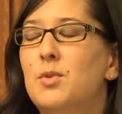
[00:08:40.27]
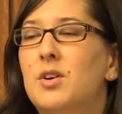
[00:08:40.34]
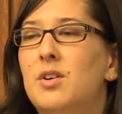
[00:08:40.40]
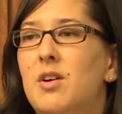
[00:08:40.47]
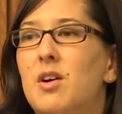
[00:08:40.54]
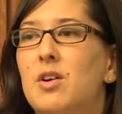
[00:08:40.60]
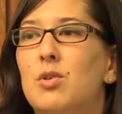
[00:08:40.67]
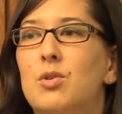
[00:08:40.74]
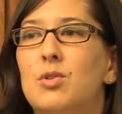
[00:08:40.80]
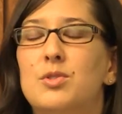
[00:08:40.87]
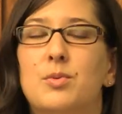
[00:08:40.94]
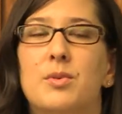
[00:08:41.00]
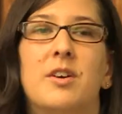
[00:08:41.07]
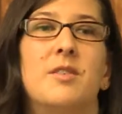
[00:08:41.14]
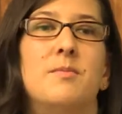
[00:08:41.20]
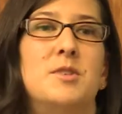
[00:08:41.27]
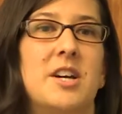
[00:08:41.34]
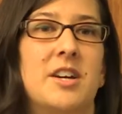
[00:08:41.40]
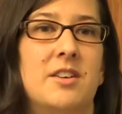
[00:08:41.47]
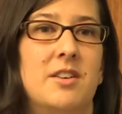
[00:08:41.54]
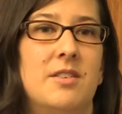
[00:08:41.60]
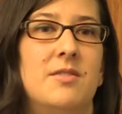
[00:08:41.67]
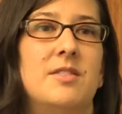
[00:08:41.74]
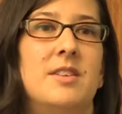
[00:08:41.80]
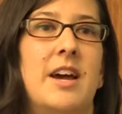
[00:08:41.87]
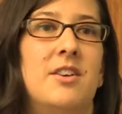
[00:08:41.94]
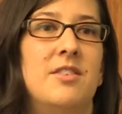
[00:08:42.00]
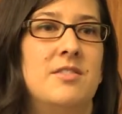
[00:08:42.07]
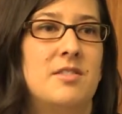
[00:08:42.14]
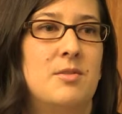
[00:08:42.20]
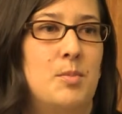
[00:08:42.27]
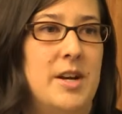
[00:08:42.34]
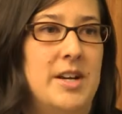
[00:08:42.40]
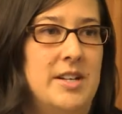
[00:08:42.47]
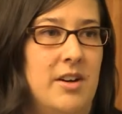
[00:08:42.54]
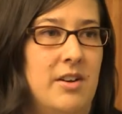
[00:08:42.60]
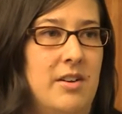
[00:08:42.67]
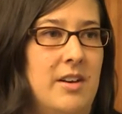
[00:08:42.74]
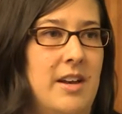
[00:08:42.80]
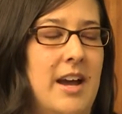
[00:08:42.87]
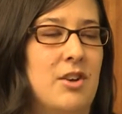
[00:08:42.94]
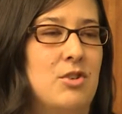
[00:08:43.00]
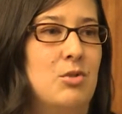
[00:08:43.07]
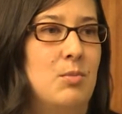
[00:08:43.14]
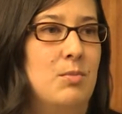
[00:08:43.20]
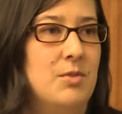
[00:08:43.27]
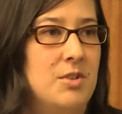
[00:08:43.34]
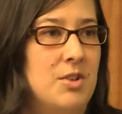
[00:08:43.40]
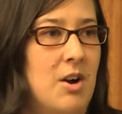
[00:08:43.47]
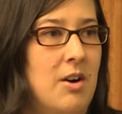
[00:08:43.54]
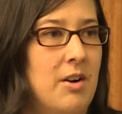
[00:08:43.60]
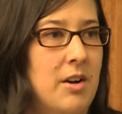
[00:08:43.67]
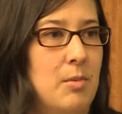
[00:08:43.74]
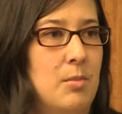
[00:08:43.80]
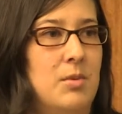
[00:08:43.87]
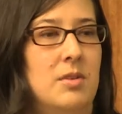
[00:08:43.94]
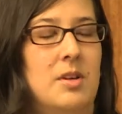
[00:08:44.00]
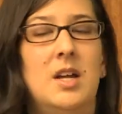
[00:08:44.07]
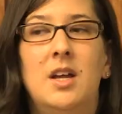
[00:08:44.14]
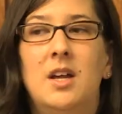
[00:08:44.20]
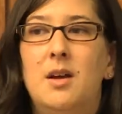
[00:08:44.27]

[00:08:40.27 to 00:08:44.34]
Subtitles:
what are our goals, what are our objectives, how does this break down into actual targetable